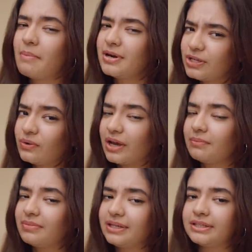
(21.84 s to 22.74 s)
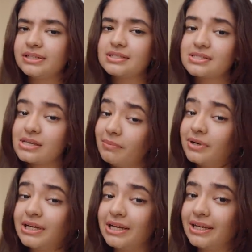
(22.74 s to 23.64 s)
But you can beat this
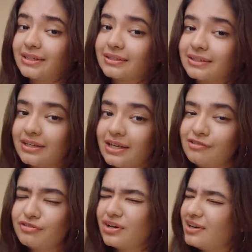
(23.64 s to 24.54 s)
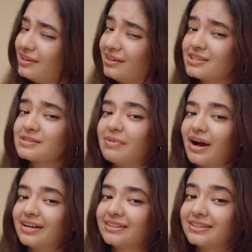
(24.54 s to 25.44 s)
summer heat if you're a little
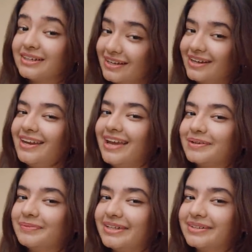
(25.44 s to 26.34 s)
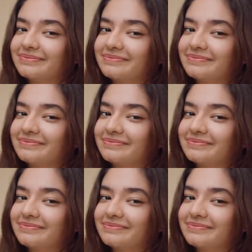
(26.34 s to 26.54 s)
smart like me.